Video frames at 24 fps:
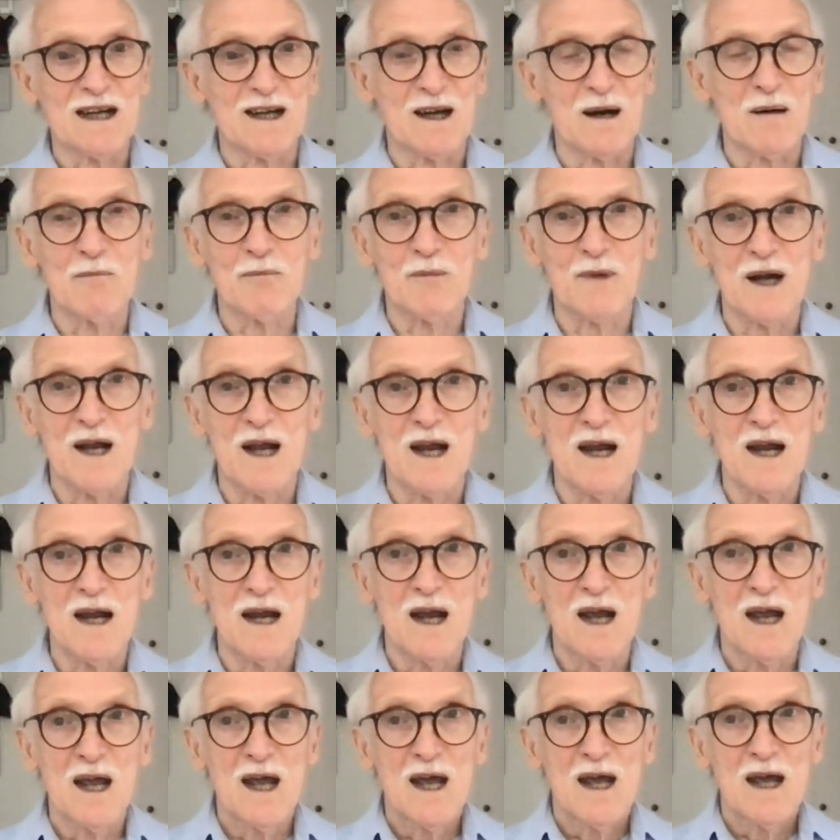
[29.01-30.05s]
company.
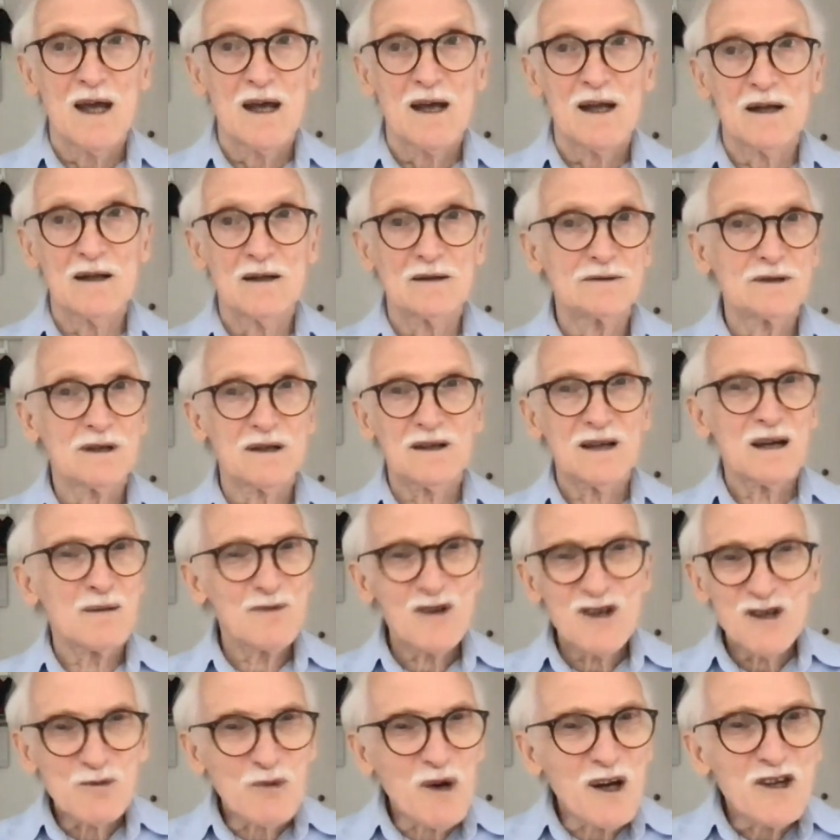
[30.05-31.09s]
How
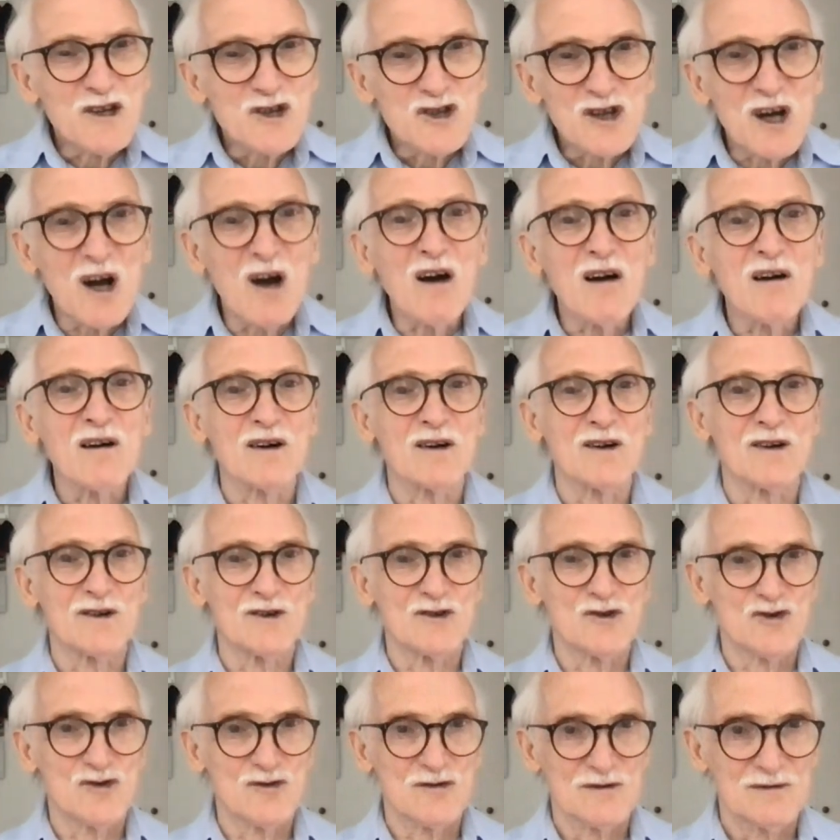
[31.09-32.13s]
much do I
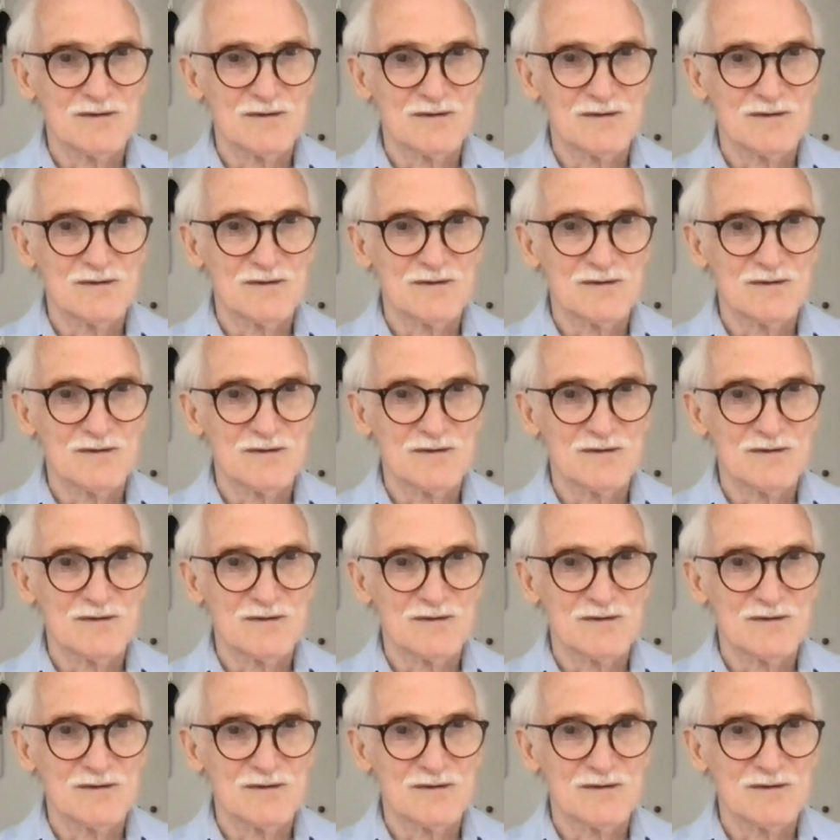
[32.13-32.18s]
charge